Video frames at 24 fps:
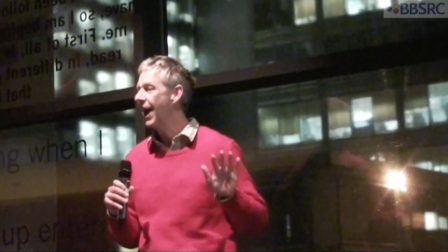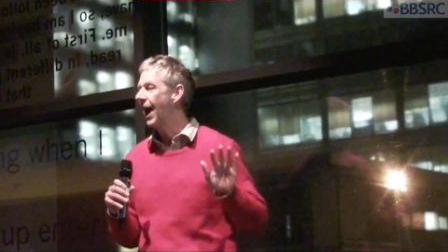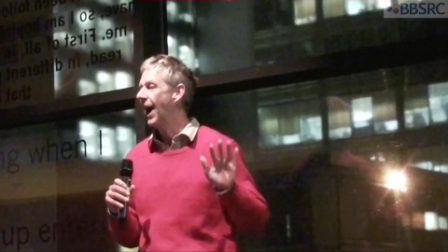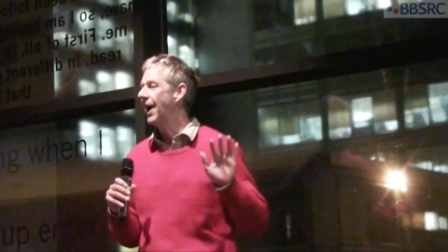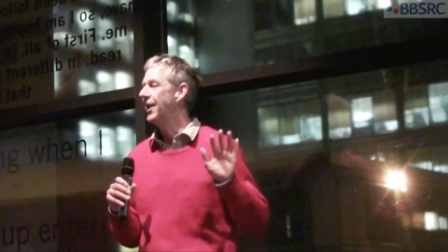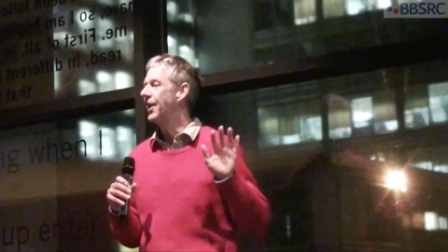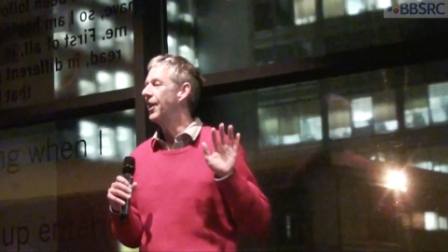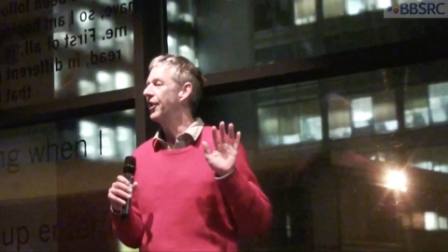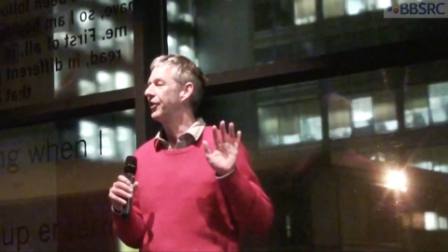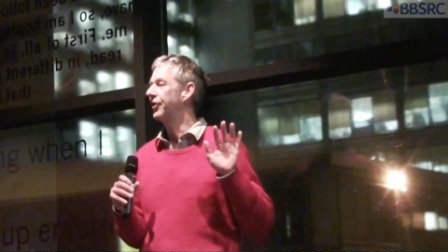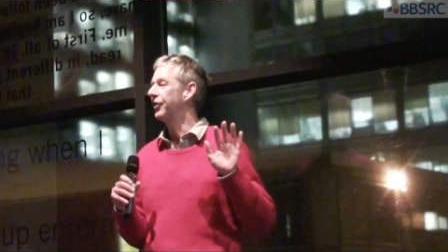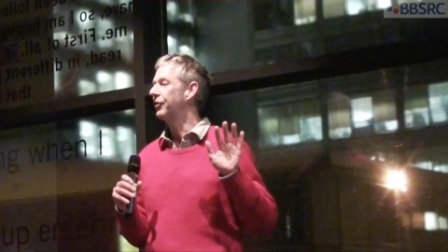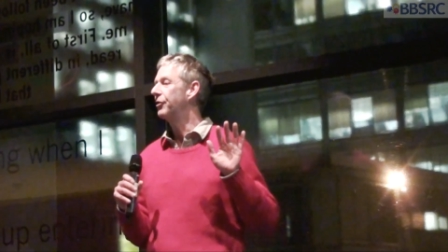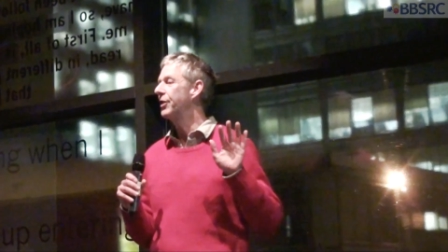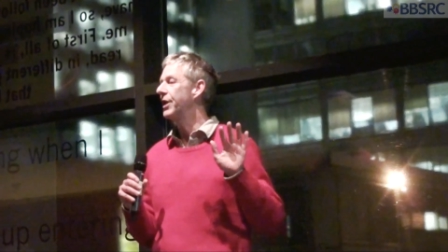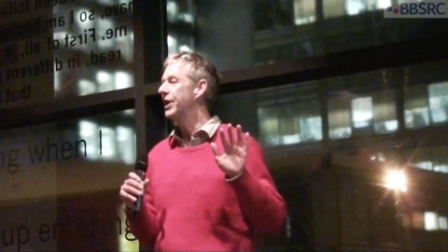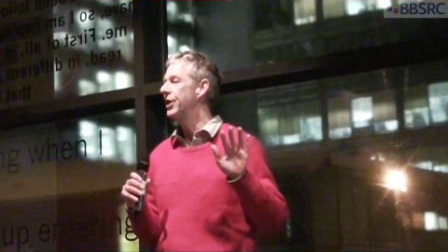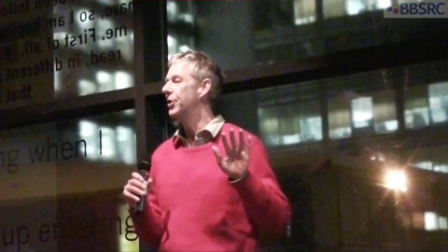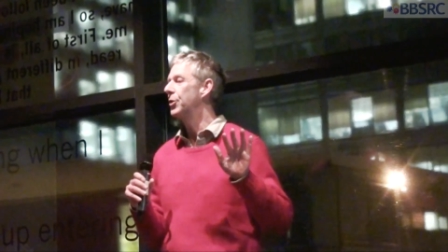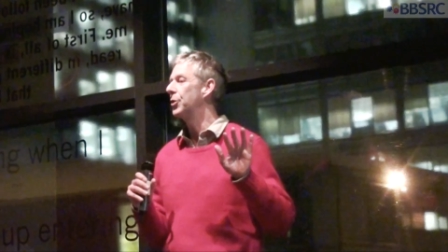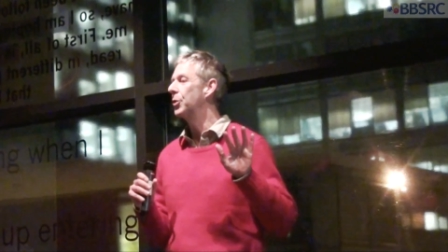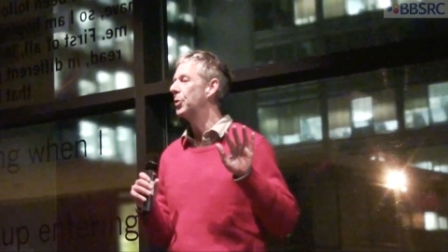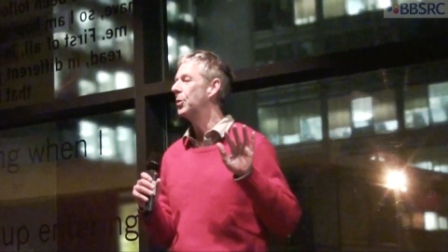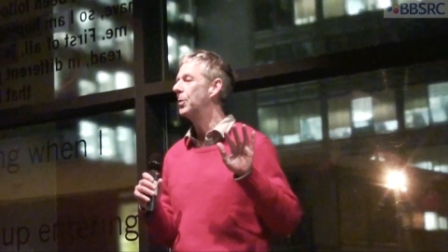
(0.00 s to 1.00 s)
And there's a
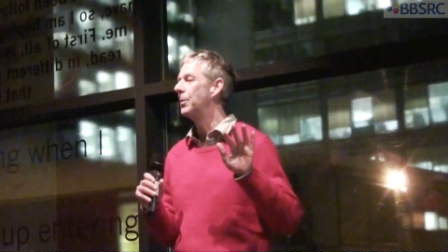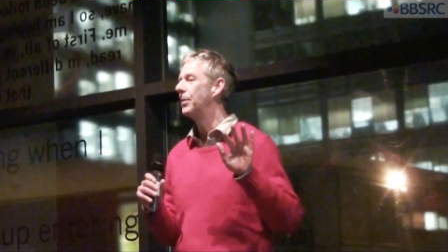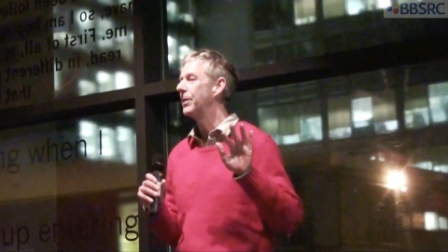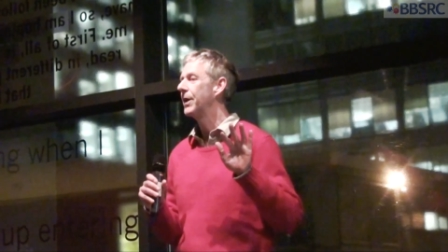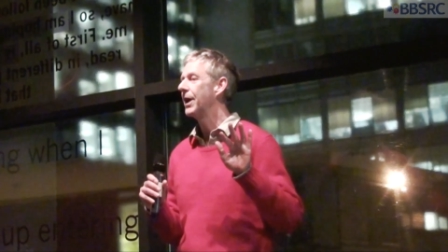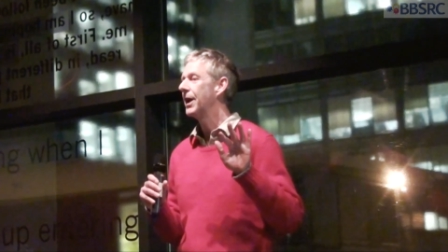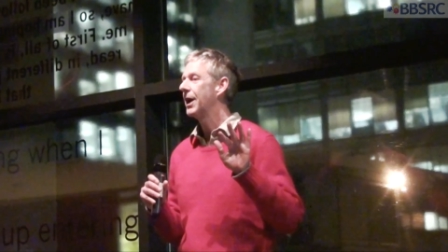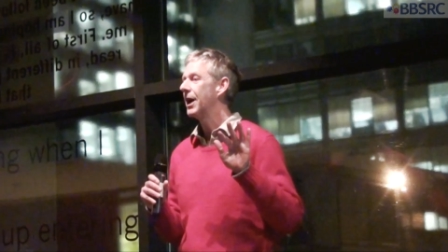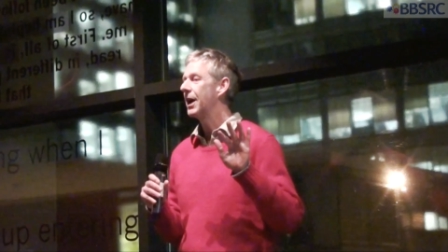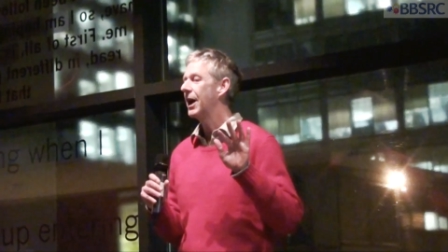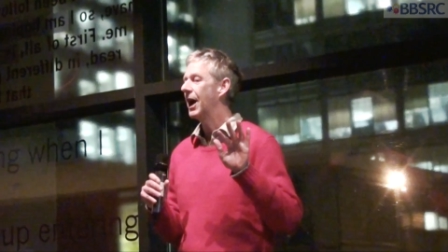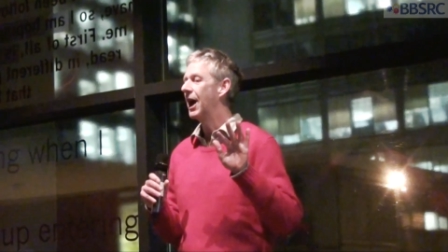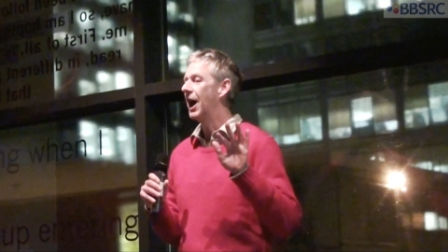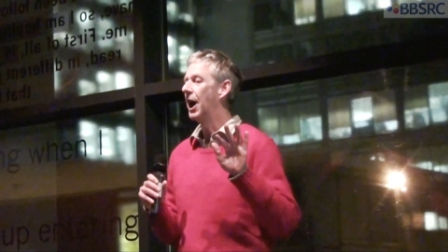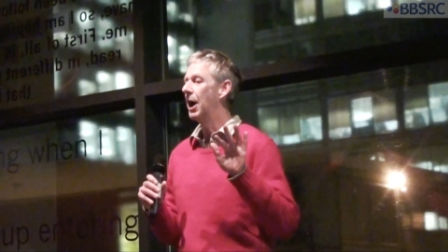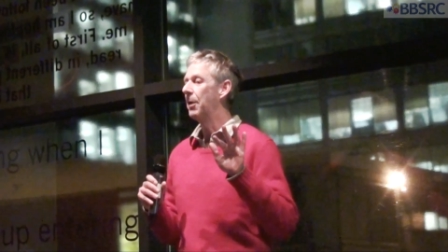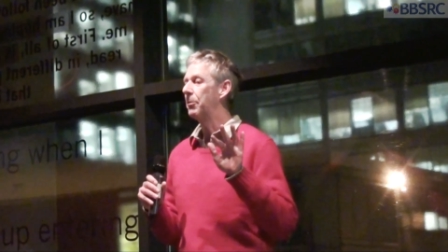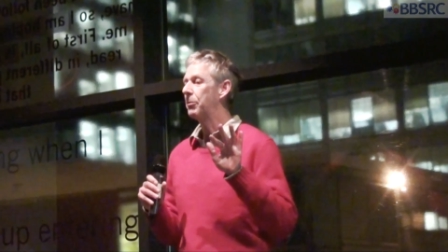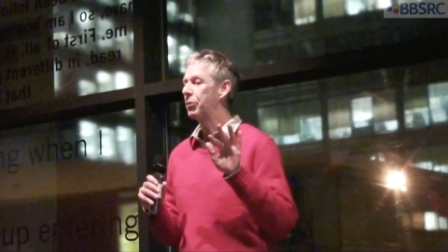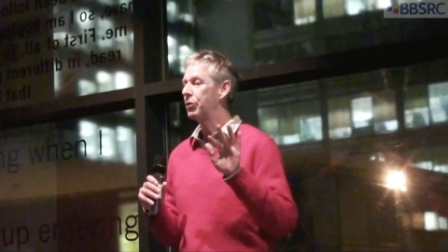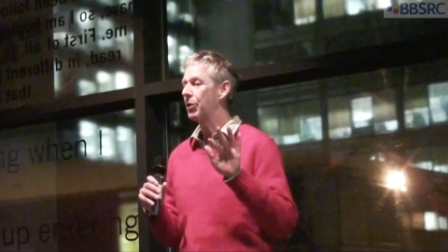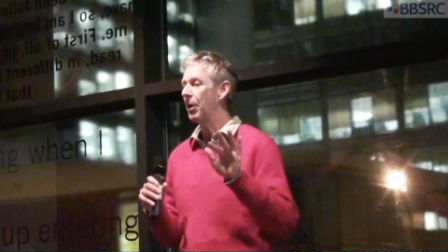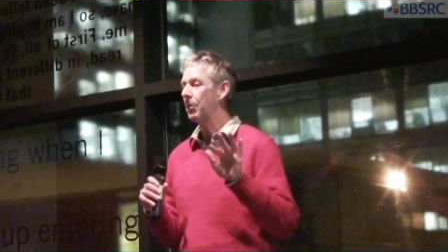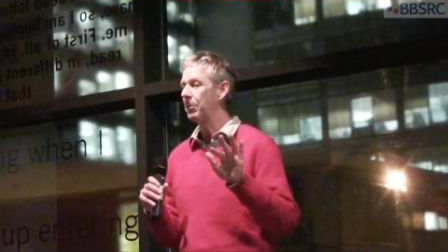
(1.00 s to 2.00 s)
real
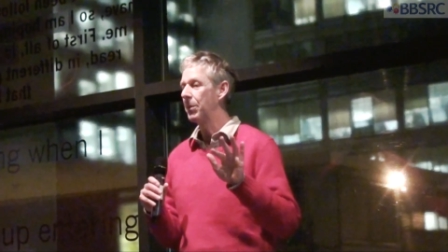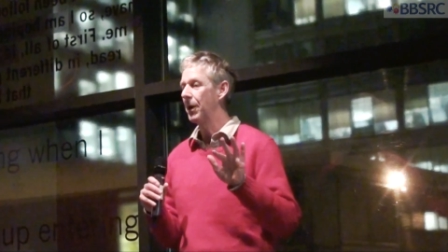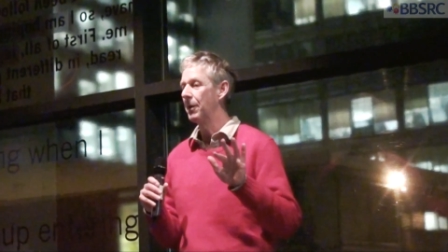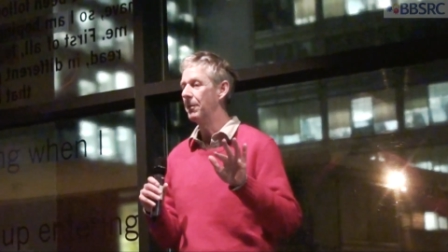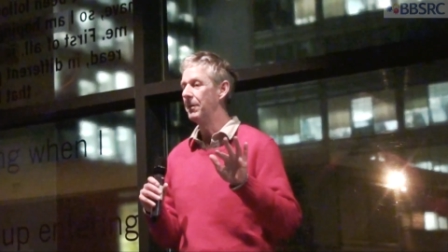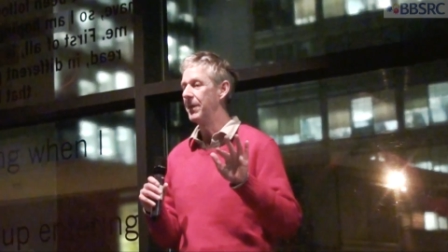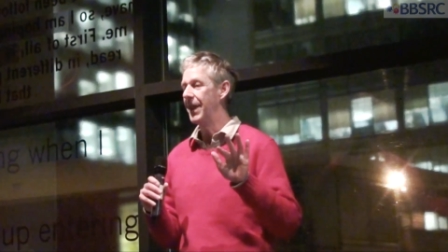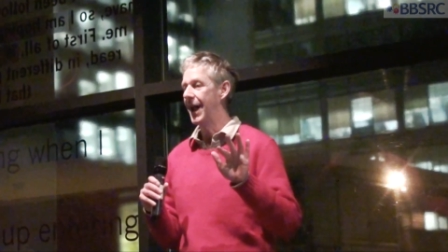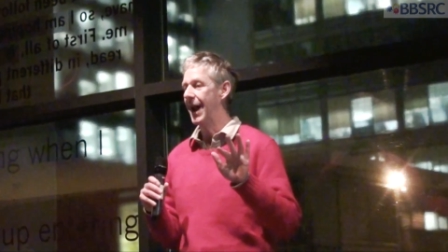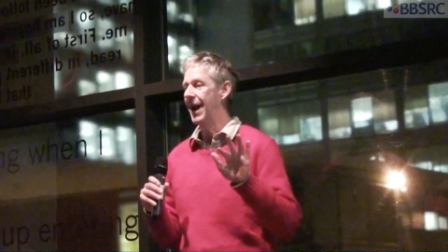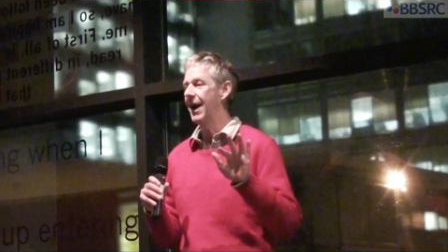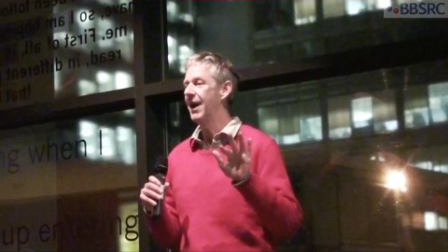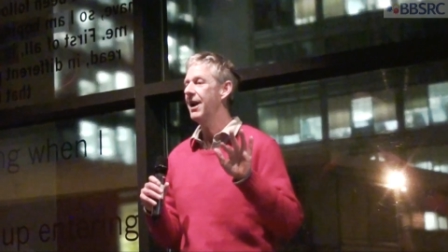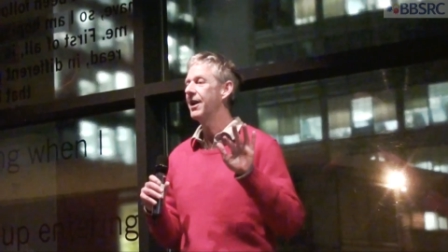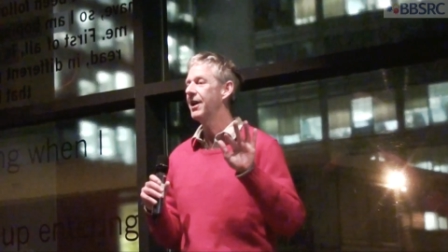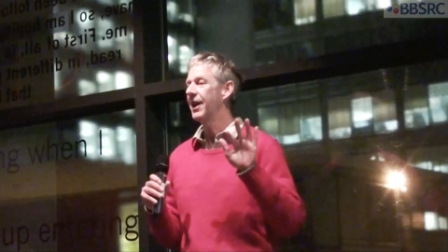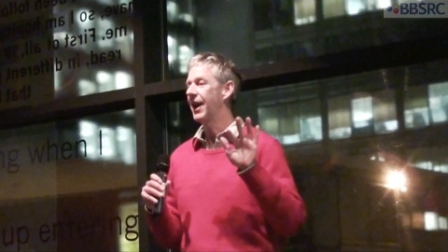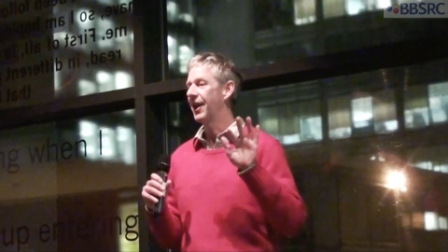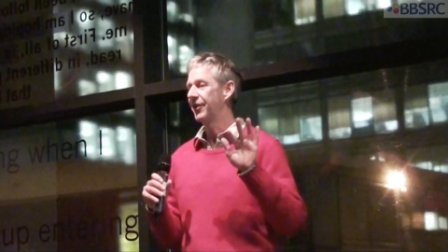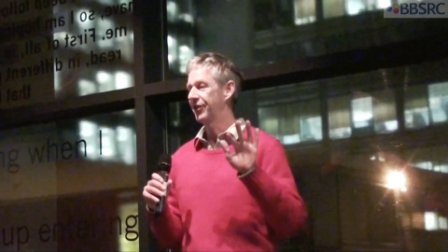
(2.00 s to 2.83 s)
problem there.